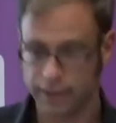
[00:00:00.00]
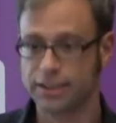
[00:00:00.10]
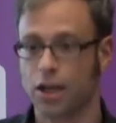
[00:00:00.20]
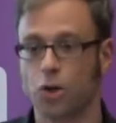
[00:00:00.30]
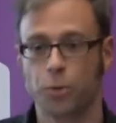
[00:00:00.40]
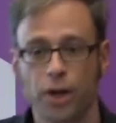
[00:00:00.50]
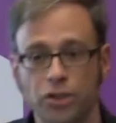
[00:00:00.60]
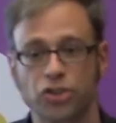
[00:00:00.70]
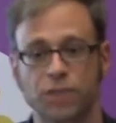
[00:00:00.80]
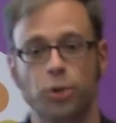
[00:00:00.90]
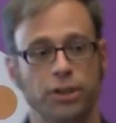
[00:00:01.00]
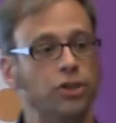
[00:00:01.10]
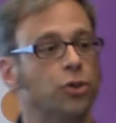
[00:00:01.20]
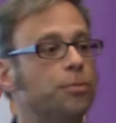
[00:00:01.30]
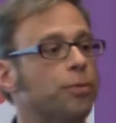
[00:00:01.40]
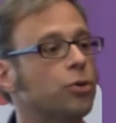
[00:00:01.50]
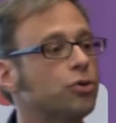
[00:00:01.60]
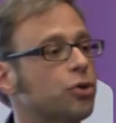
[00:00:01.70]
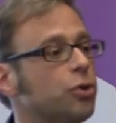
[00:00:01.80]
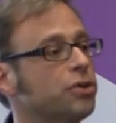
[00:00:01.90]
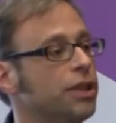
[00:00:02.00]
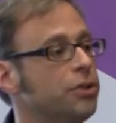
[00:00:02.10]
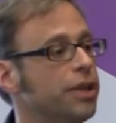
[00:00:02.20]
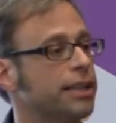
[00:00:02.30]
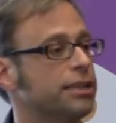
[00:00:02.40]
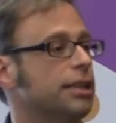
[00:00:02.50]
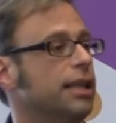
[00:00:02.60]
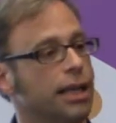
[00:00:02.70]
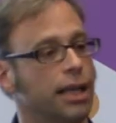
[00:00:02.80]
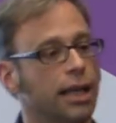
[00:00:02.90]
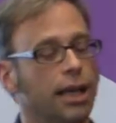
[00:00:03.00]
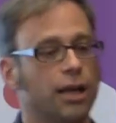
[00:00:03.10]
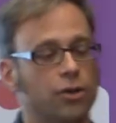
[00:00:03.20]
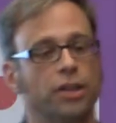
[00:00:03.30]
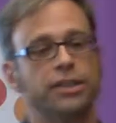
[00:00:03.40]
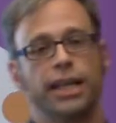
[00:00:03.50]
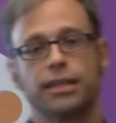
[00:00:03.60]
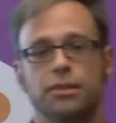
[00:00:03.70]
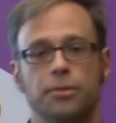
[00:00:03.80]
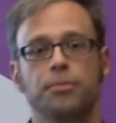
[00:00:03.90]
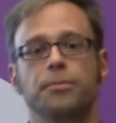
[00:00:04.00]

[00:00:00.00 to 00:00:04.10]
That's how it works. You just put in your postcode and you get contact.